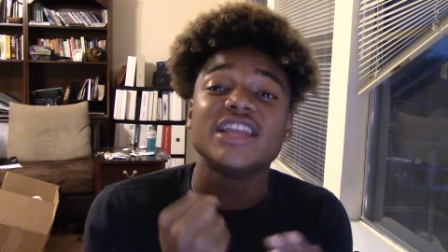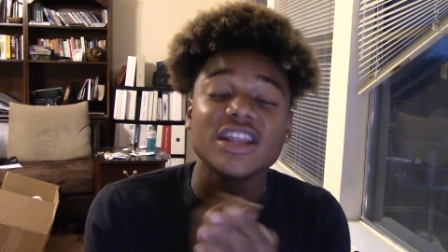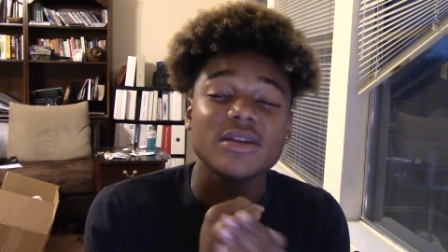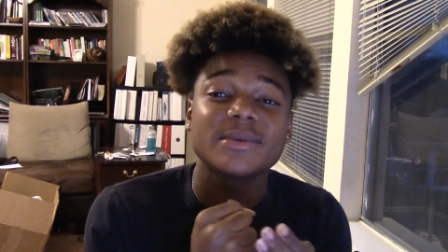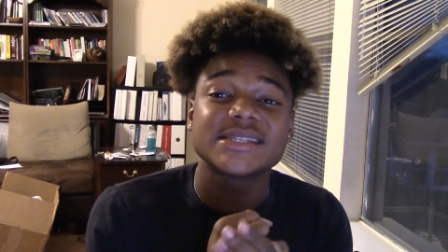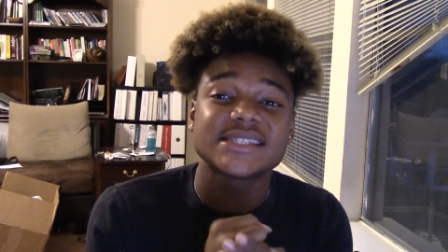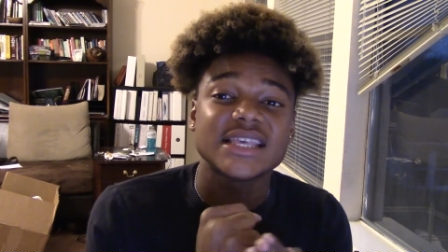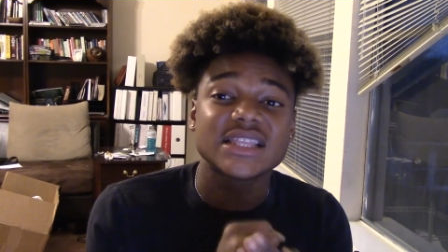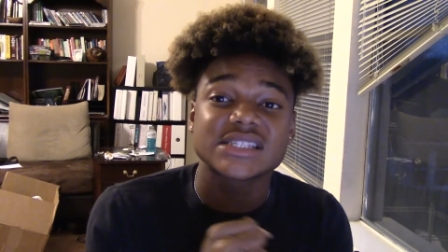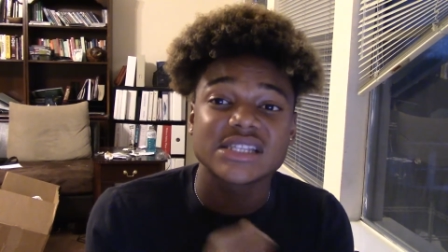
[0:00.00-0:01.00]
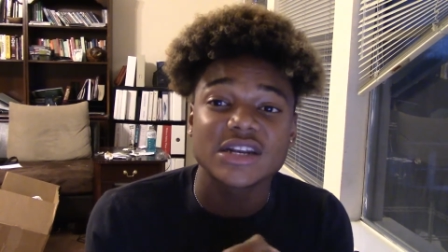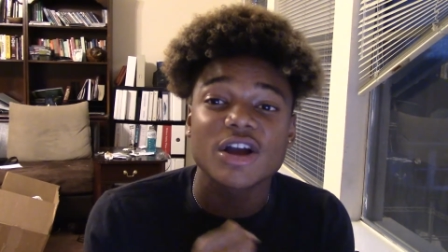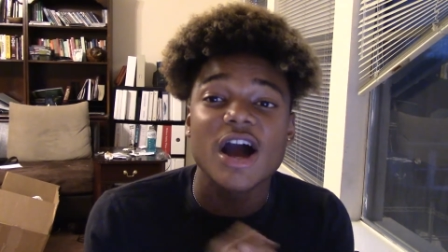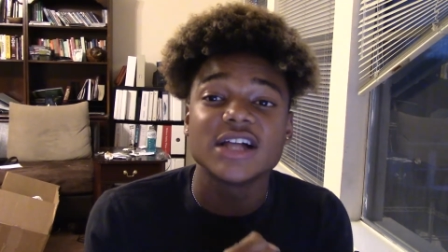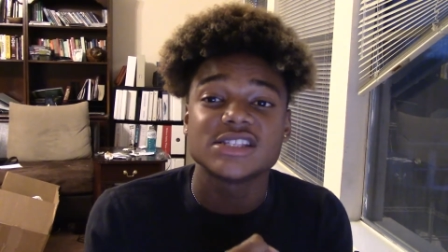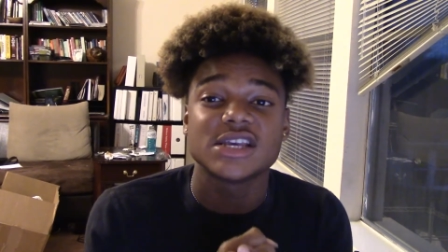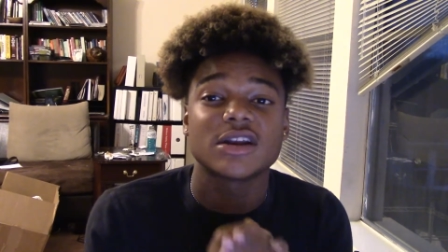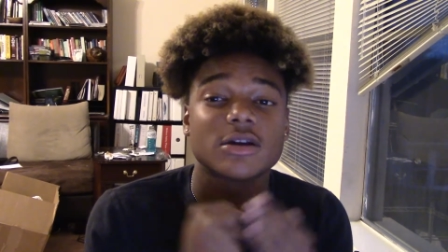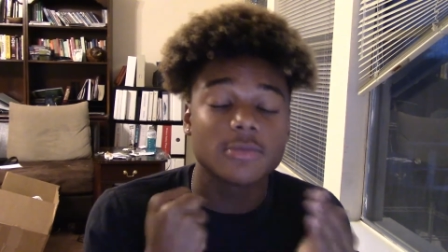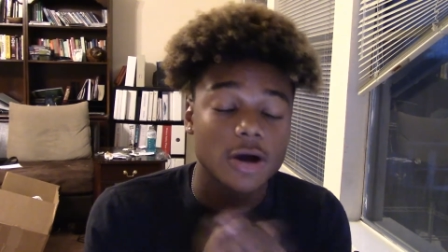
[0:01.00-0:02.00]
need them to see this lip
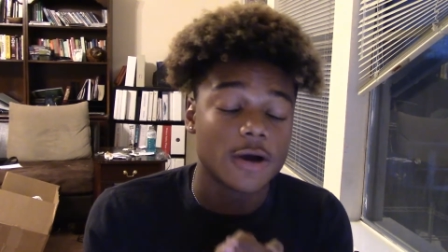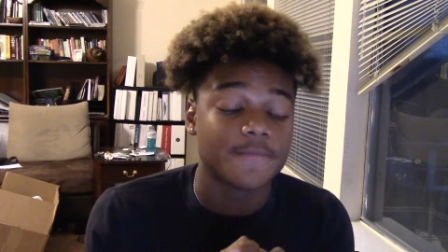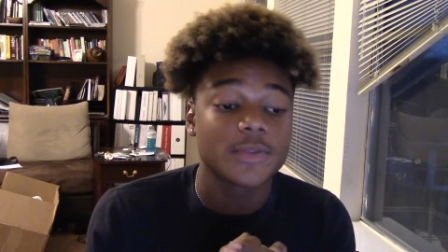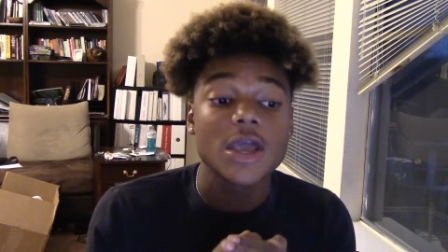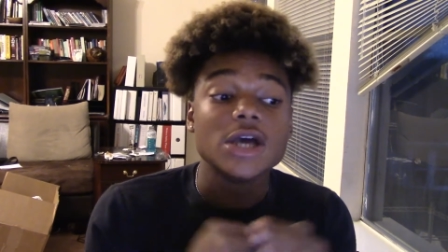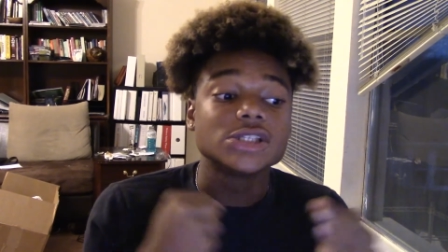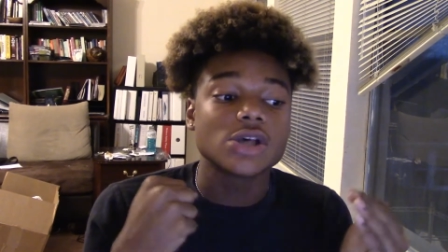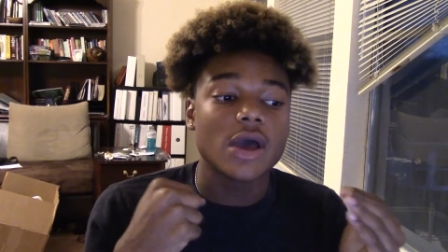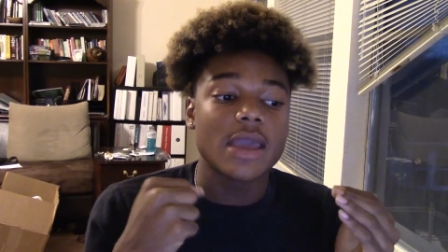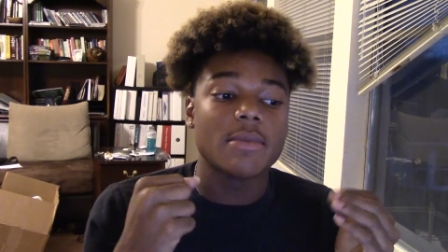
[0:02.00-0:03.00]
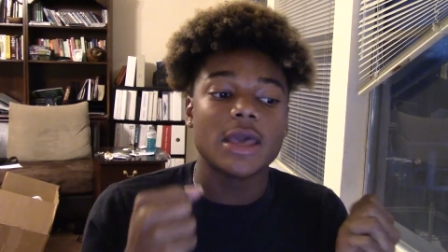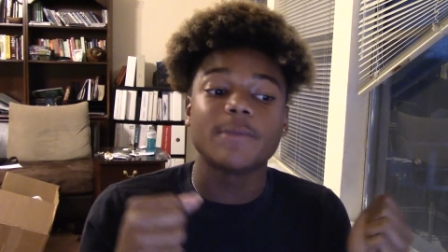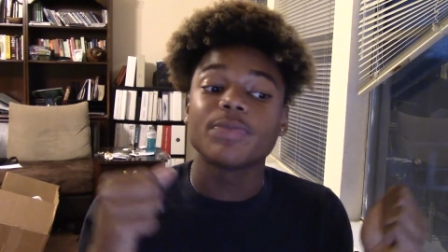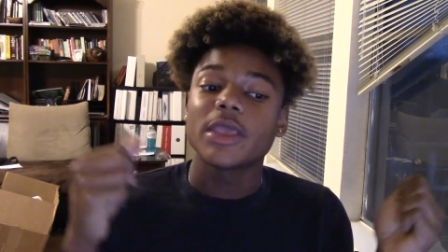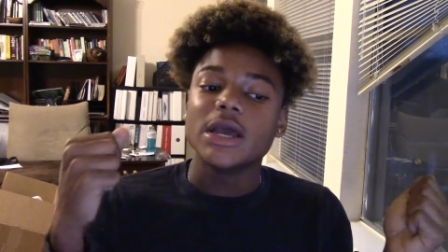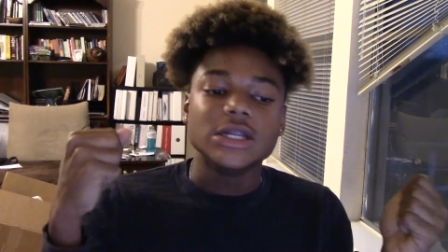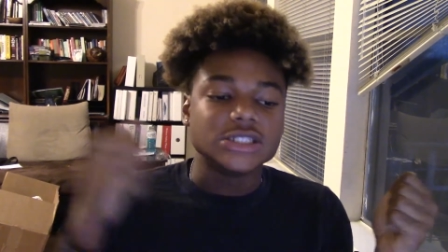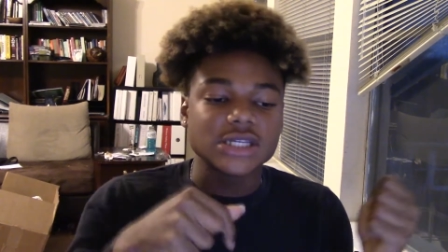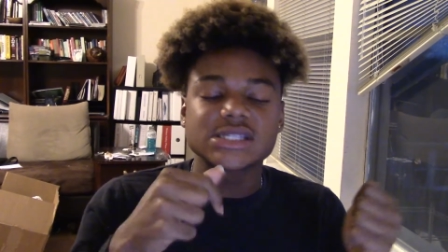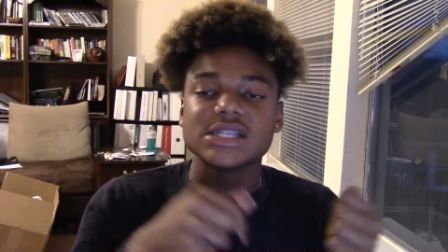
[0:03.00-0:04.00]
content. Come on. So hey man,
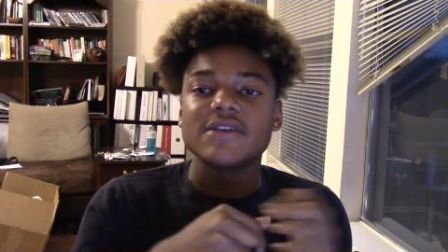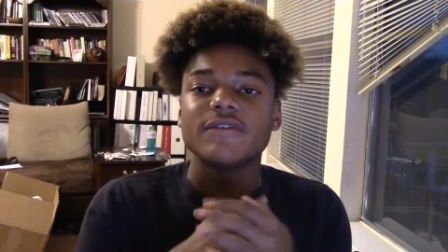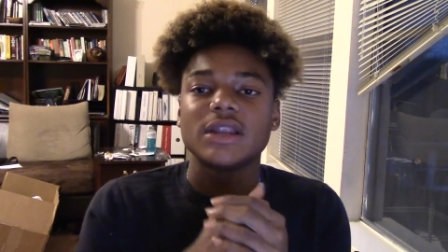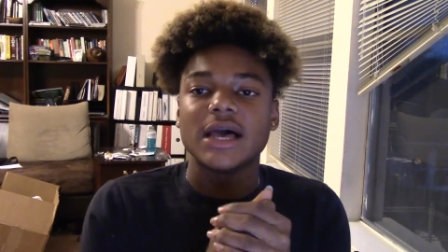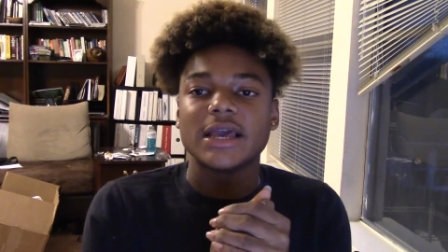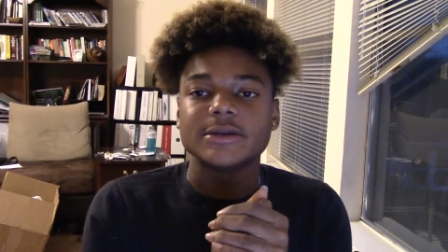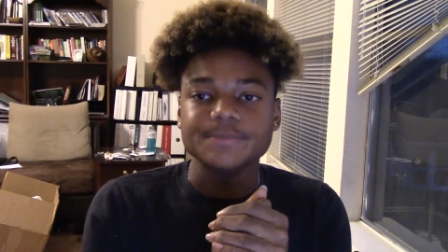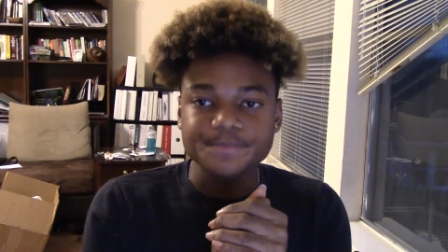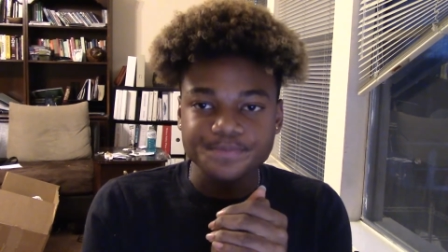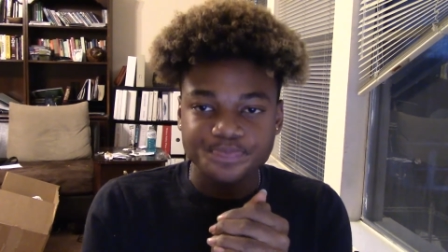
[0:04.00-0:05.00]
just leave a like.